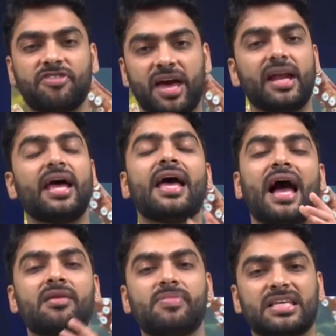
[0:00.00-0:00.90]
where
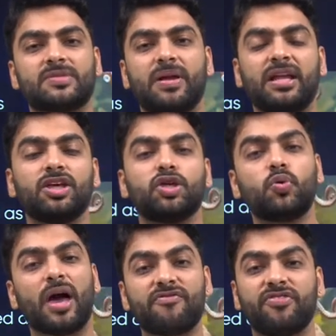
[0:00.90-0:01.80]
I'll be explaining
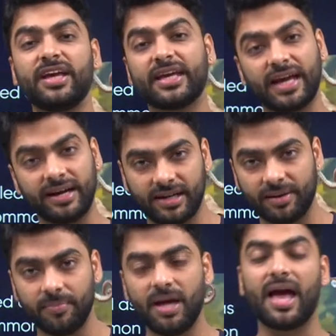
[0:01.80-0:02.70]
you every kingdom